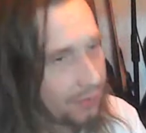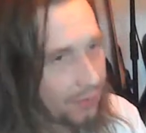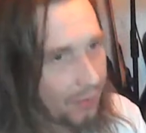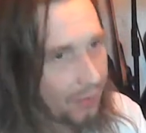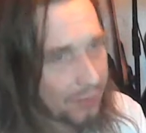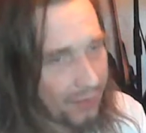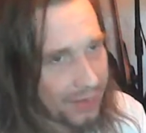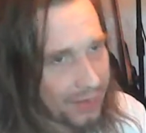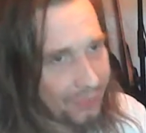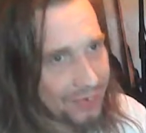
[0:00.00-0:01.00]
I
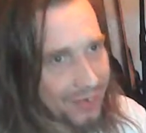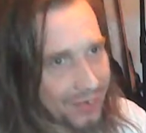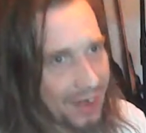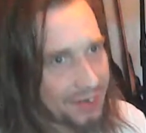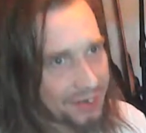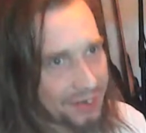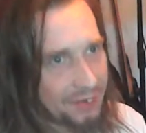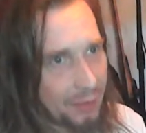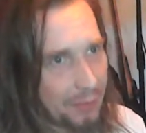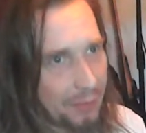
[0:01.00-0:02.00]
get on his case
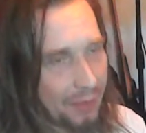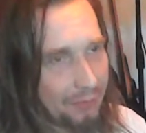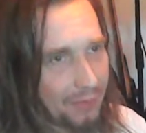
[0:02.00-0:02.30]
about